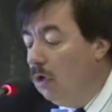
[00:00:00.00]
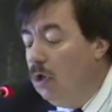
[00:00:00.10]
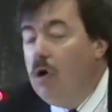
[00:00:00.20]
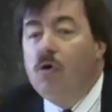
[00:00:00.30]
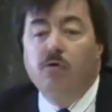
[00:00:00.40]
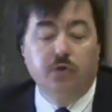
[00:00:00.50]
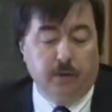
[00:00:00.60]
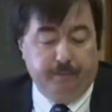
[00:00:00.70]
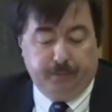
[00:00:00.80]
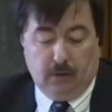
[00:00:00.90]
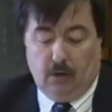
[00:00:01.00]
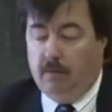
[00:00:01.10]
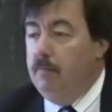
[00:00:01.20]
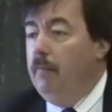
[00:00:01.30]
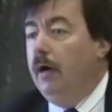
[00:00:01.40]
close
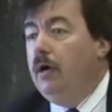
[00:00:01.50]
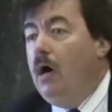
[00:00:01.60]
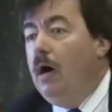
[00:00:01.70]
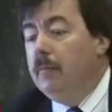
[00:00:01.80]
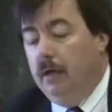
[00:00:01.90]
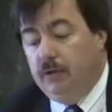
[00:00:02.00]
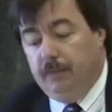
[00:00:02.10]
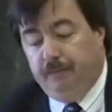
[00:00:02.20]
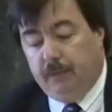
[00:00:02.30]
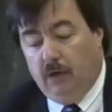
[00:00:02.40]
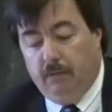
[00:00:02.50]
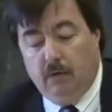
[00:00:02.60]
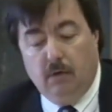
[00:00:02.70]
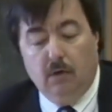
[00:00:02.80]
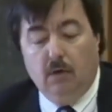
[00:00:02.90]
my comments
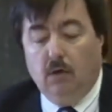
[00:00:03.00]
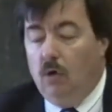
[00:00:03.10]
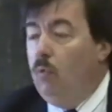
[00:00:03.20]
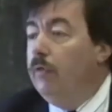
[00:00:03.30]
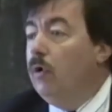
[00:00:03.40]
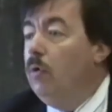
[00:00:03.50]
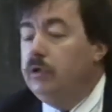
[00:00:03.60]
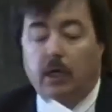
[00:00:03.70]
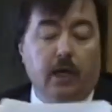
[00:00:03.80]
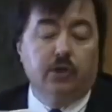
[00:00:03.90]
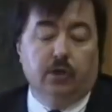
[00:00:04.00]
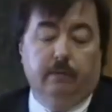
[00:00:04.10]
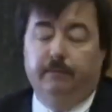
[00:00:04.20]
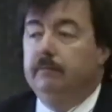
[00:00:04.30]
with a quotation